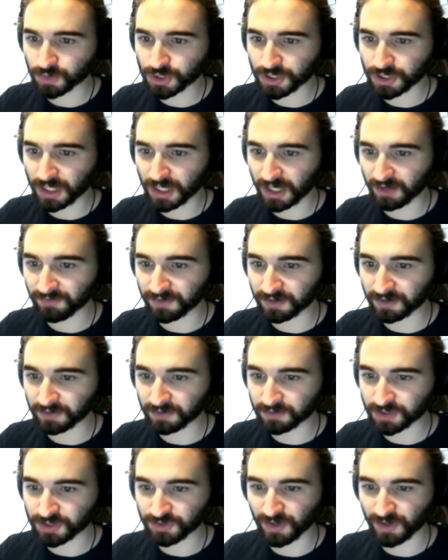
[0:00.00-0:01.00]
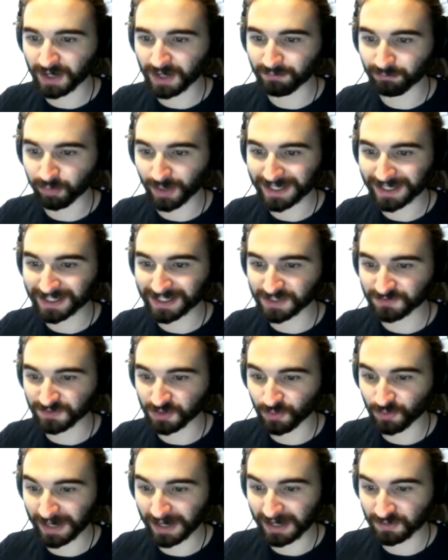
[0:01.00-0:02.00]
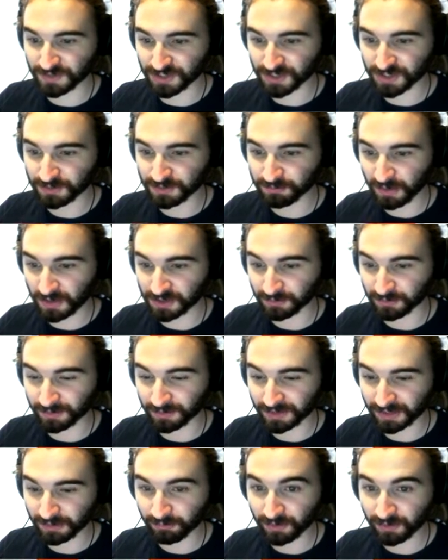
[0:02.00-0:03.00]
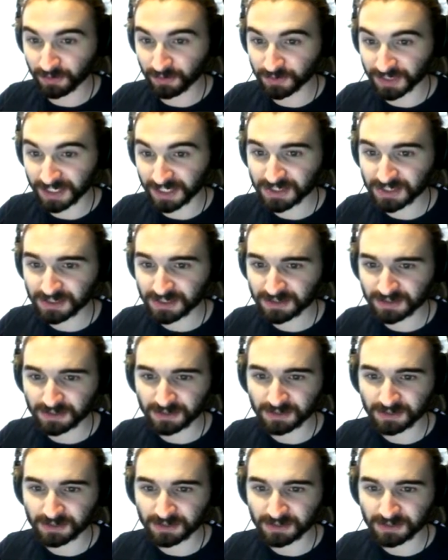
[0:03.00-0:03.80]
We should try and break as few houses as possible in the process,